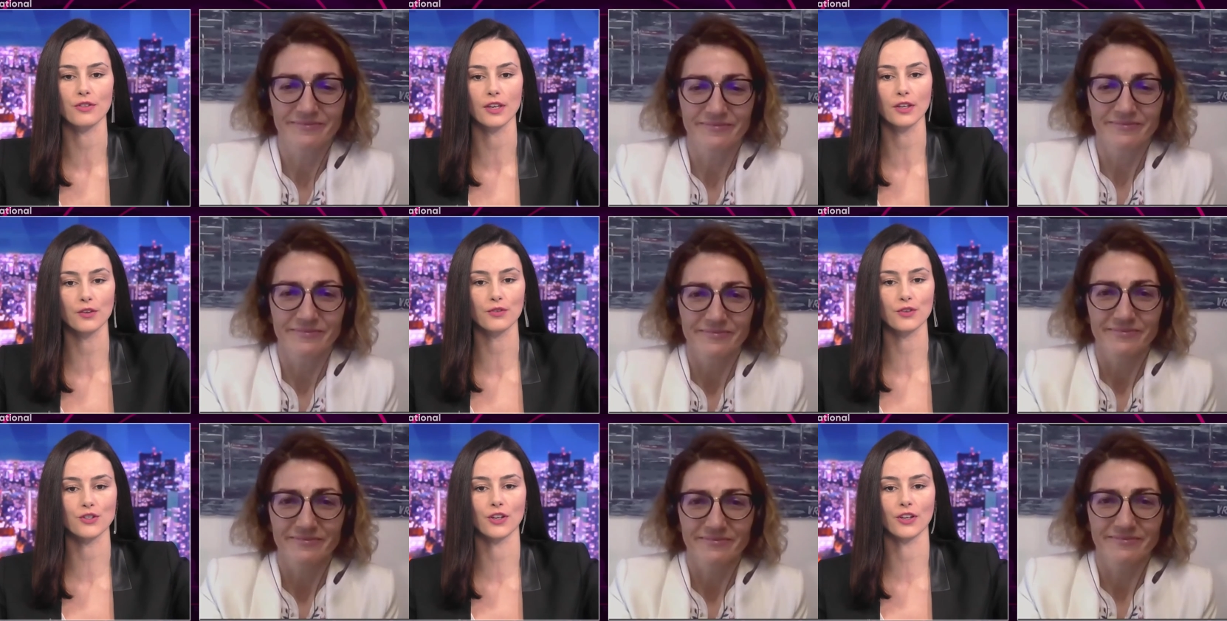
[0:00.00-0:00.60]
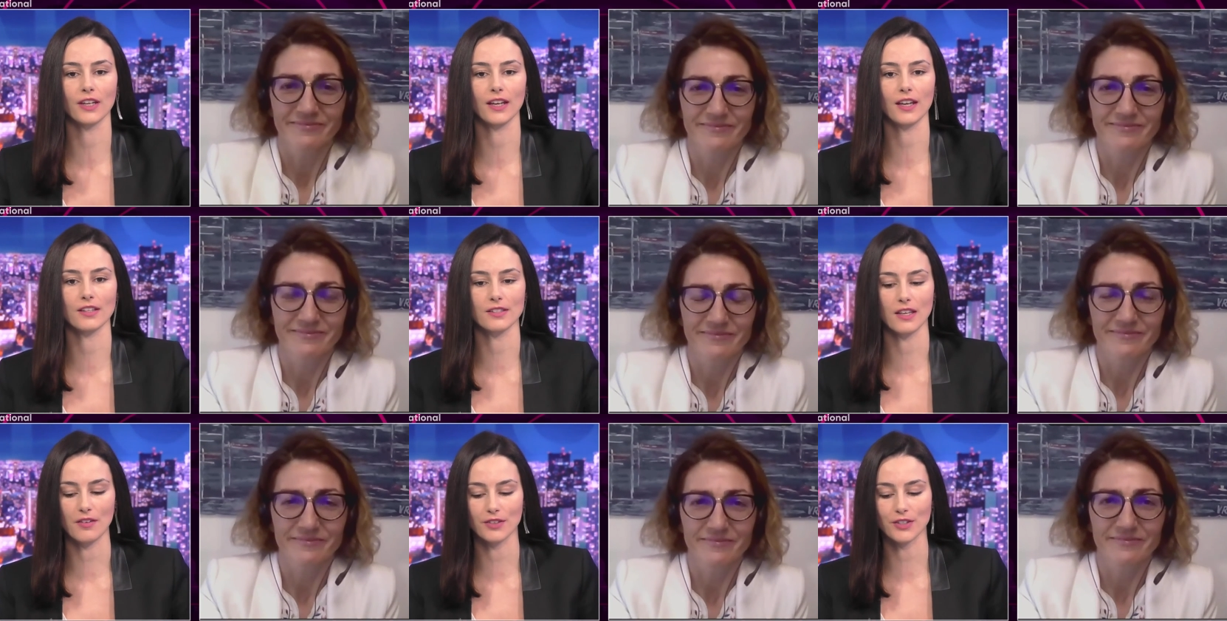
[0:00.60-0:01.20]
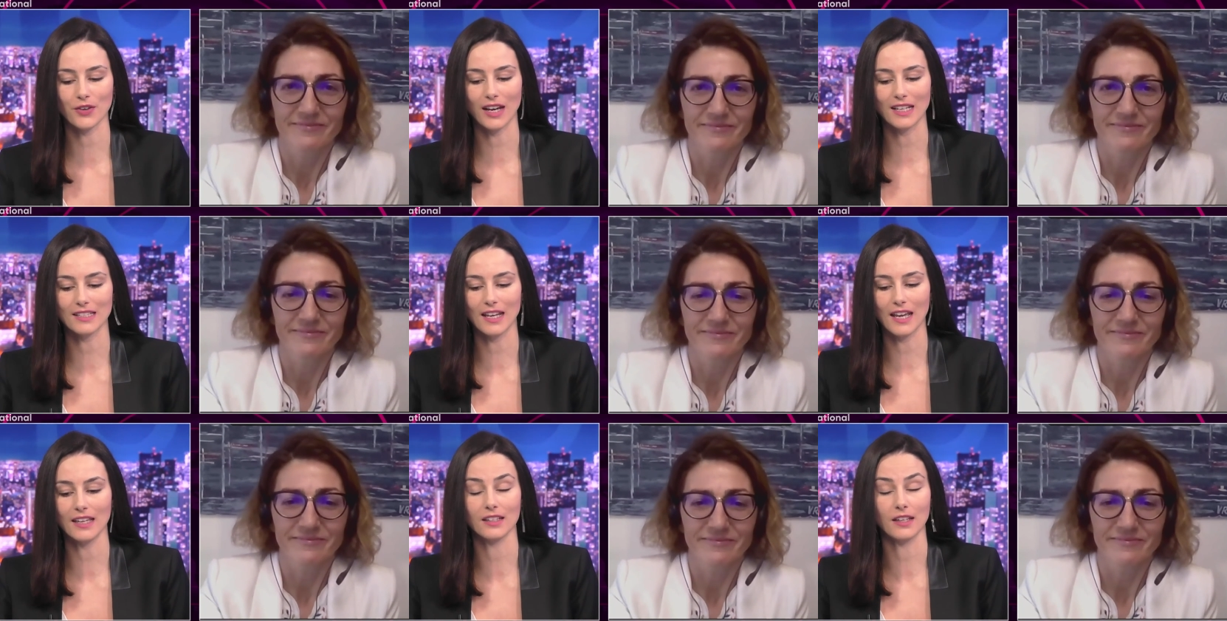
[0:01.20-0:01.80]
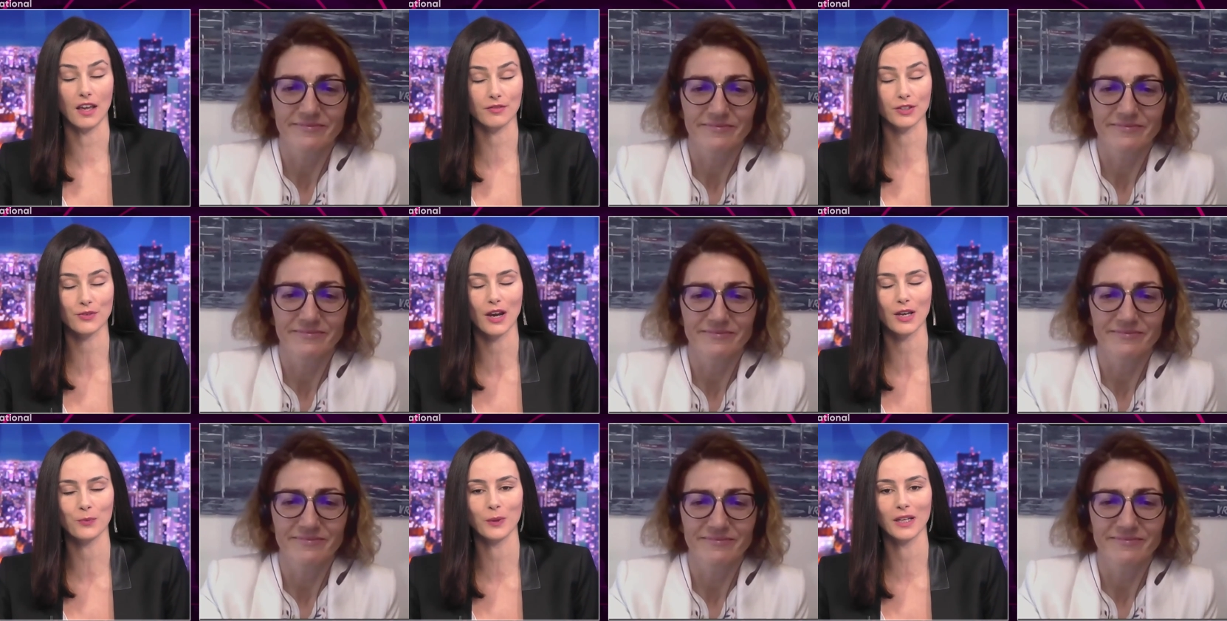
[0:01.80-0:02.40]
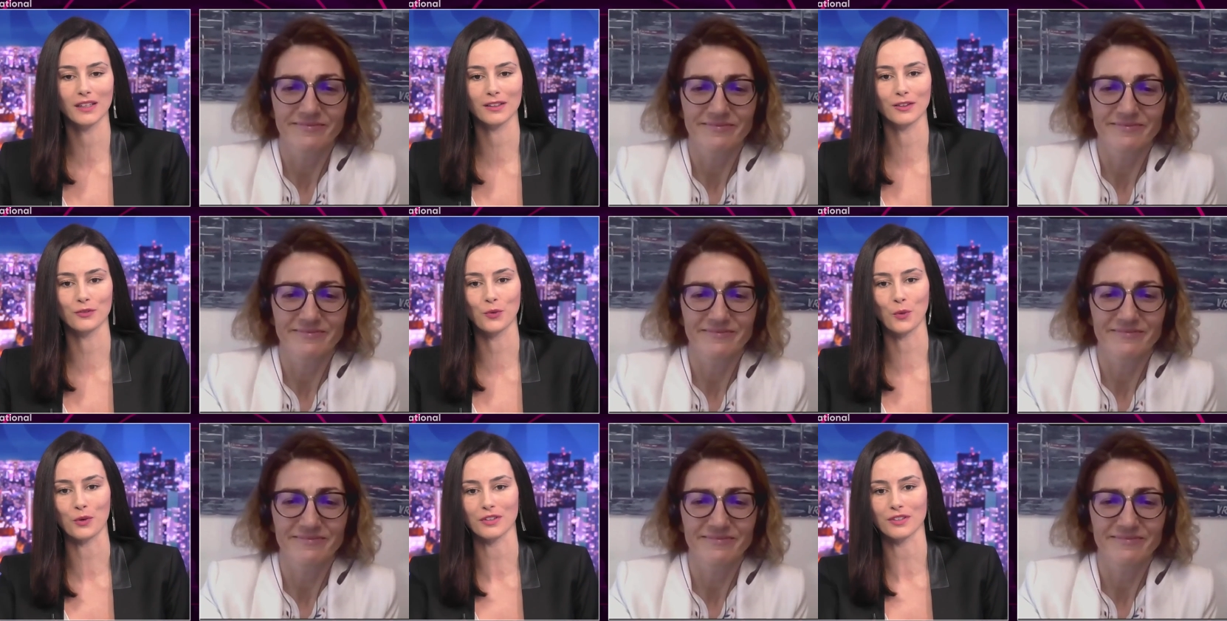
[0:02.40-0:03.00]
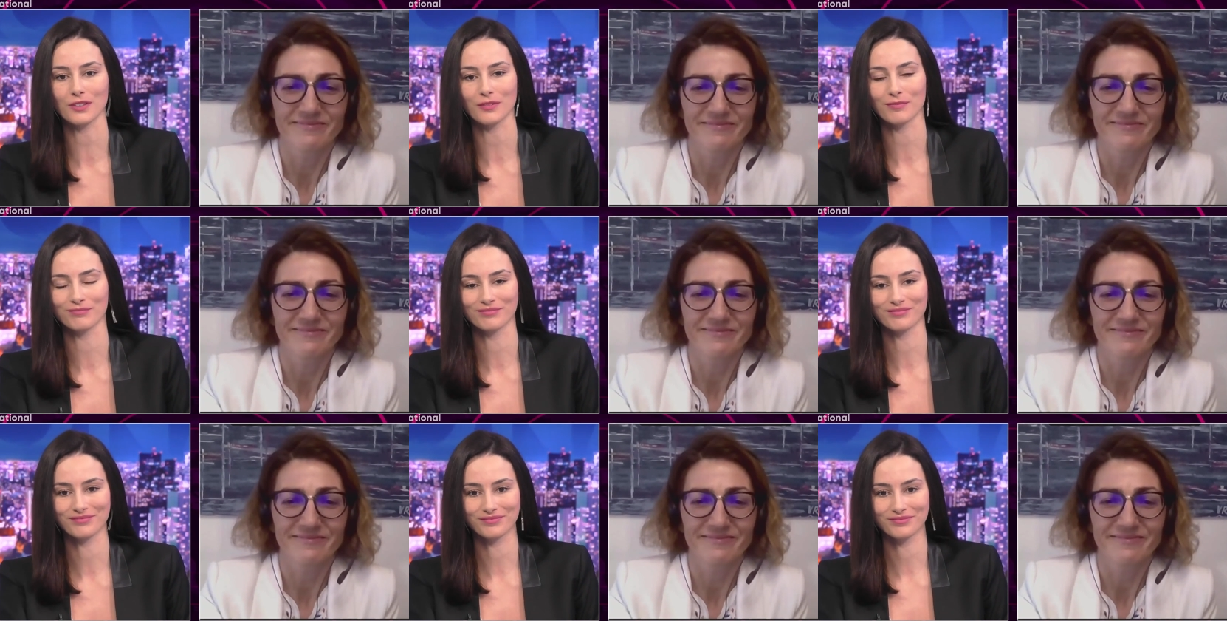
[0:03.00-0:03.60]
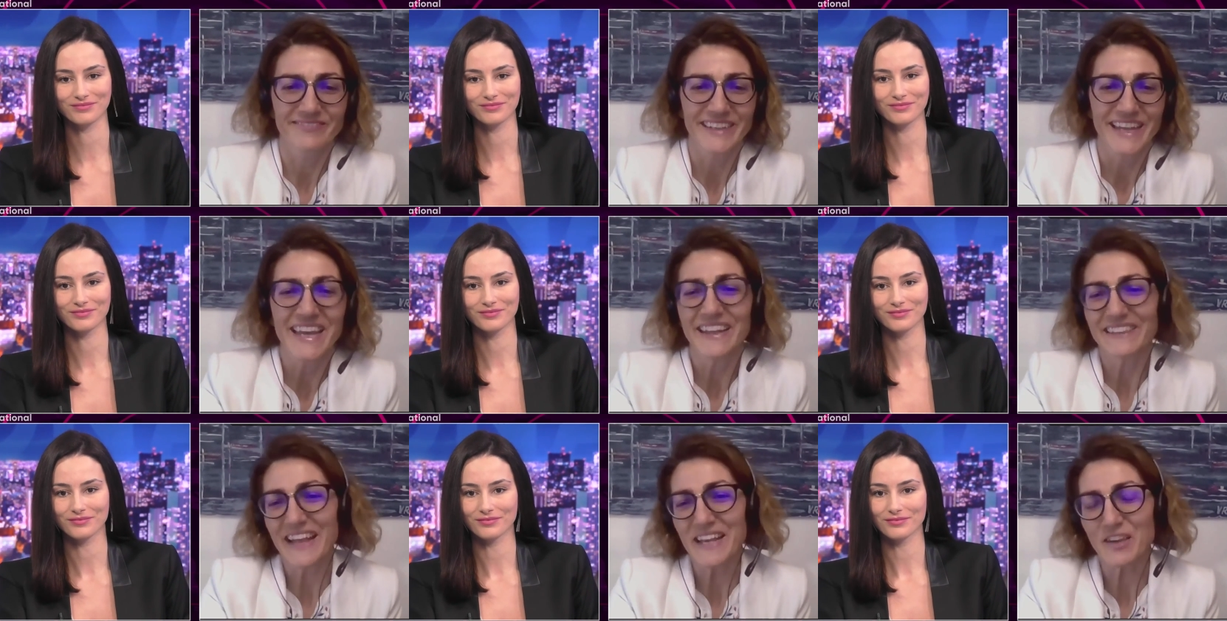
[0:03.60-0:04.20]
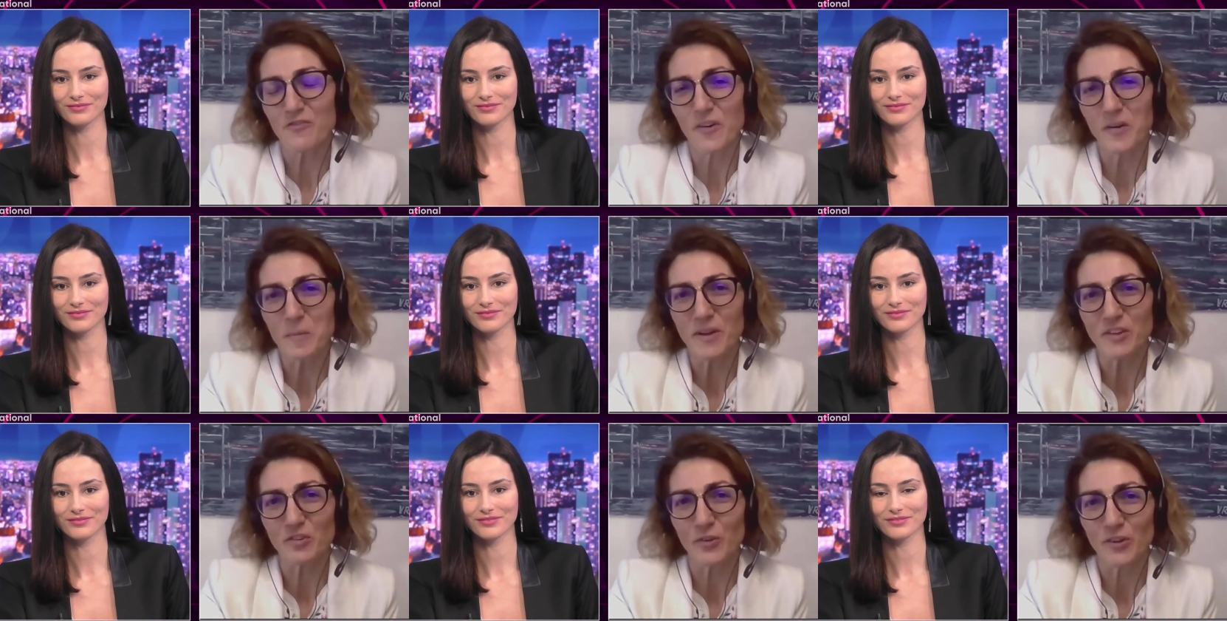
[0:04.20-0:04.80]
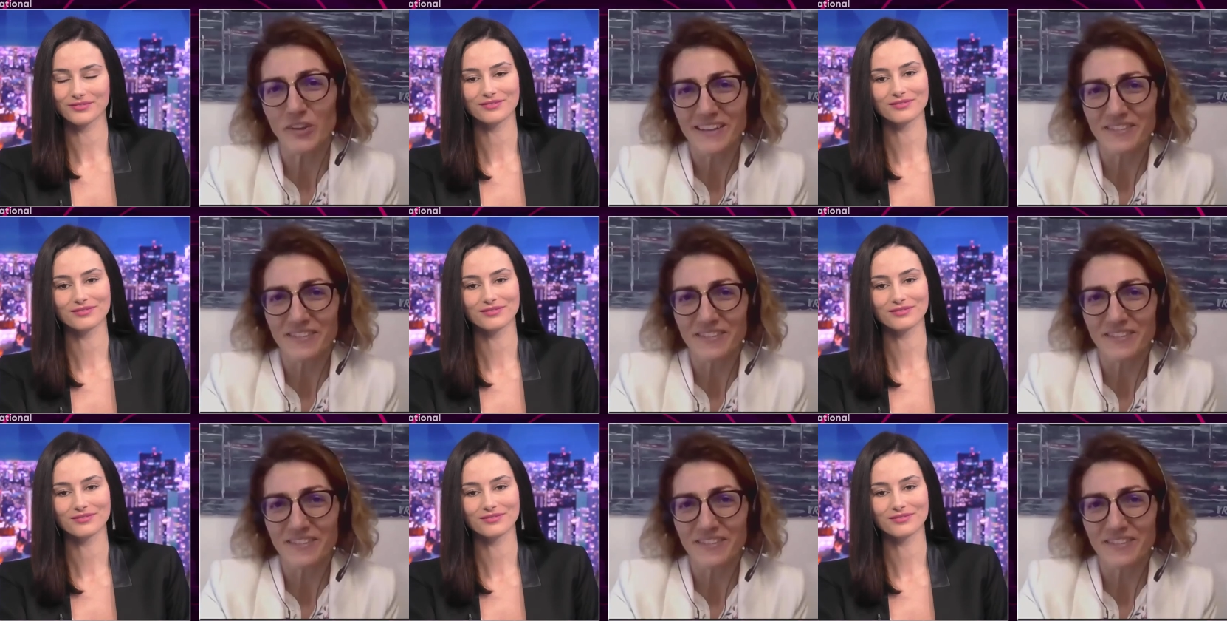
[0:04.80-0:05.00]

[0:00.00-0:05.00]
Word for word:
Speaker 1: thank you for joining us. Have a great day and have a great weekend, of course.
Speaker 2: Thank you very much for the